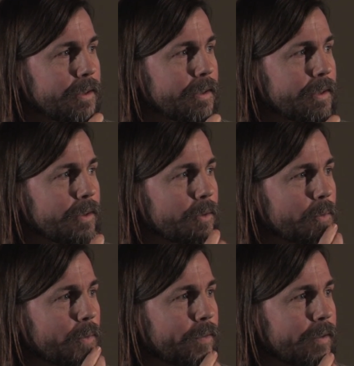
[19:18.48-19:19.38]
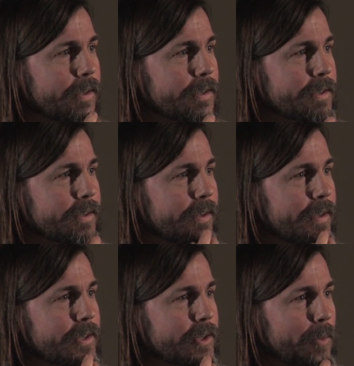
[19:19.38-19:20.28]
you know,
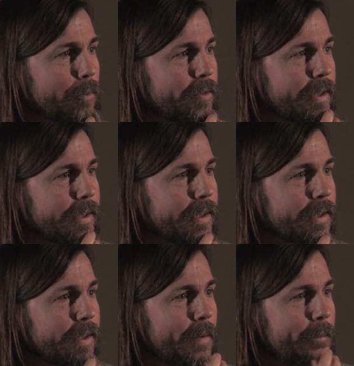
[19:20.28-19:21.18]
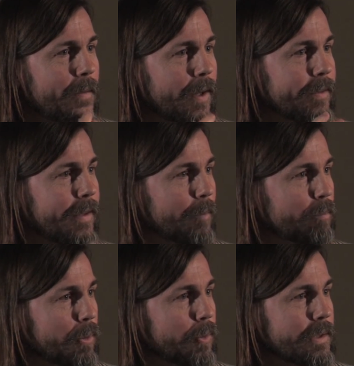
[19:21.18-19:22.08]
there's something at
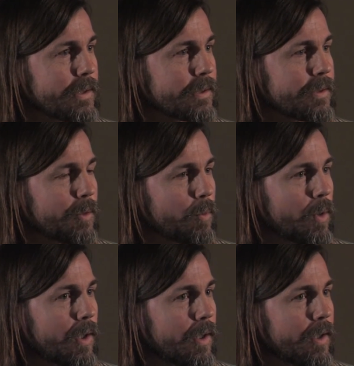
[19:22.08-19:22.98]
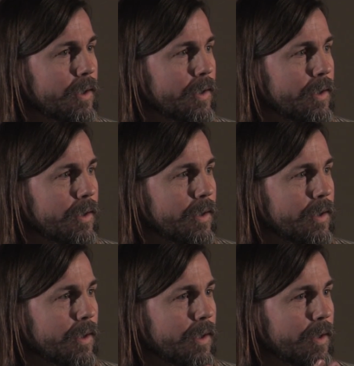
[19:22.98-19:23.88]
that point where
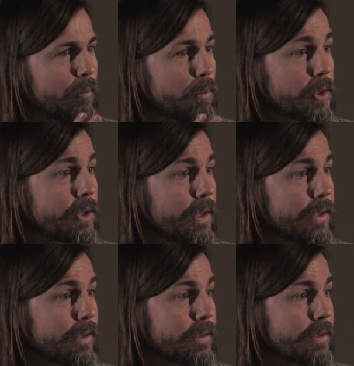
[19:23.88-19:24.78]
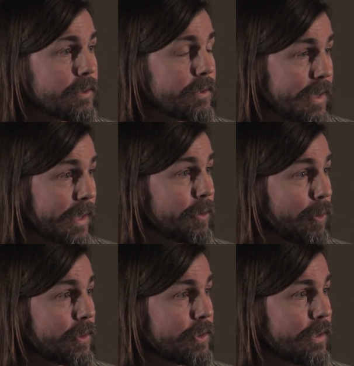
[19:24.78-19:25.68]
machines,
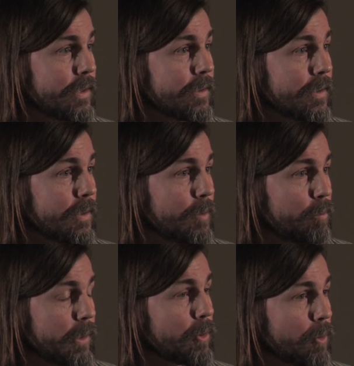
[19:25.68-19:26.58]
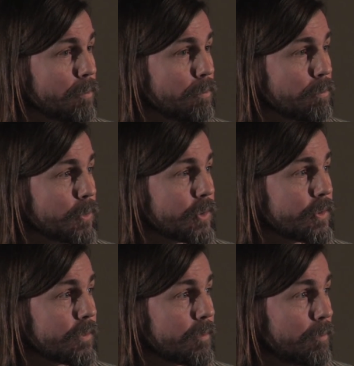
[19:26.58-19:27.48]
technology
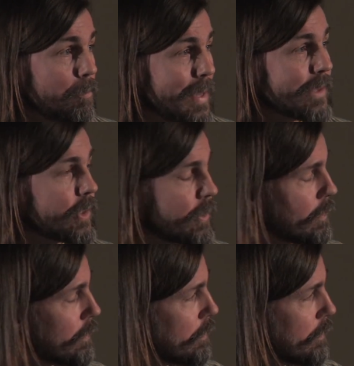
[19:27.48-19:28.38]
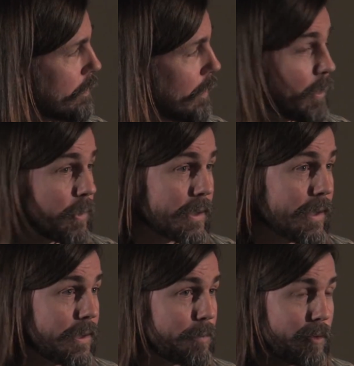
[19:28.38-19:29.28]
becomes magical. I mean, I was
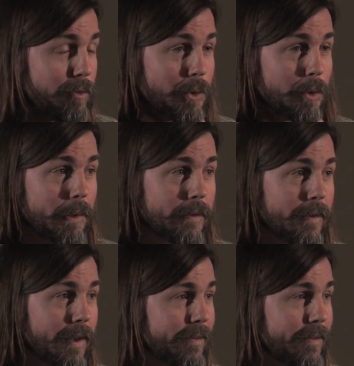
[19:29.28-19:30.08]
saying this before, but I